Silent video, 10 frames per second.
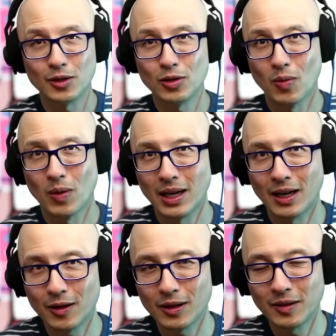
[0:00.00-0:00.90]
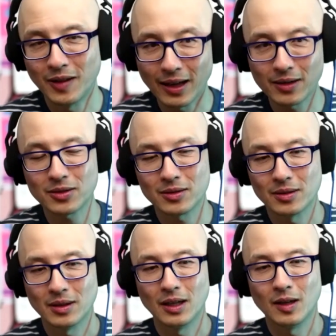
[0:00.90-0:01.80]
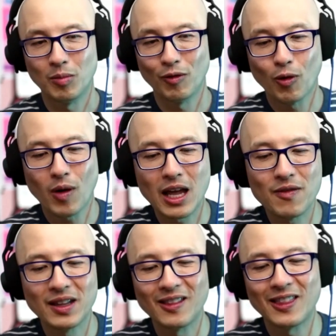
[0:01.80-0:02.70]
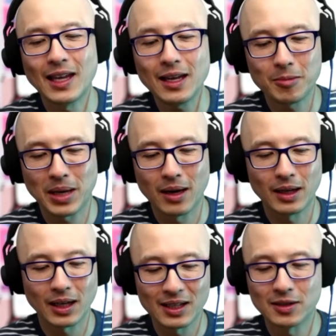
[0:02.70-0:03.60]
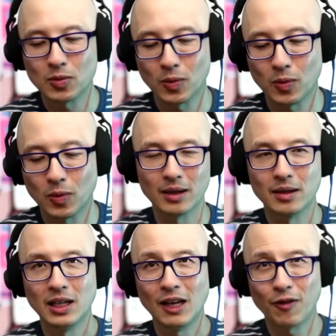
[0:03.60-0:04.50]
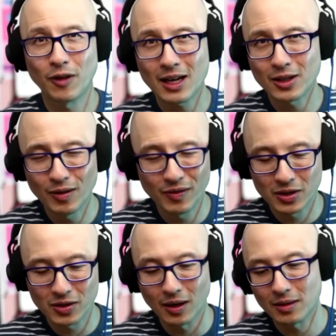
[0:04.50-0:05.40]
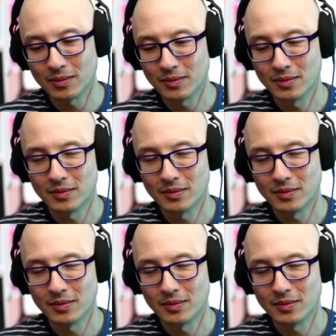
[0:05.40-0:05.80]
to do 100 things before I even think about, like, is this working? If you're not, don't even start.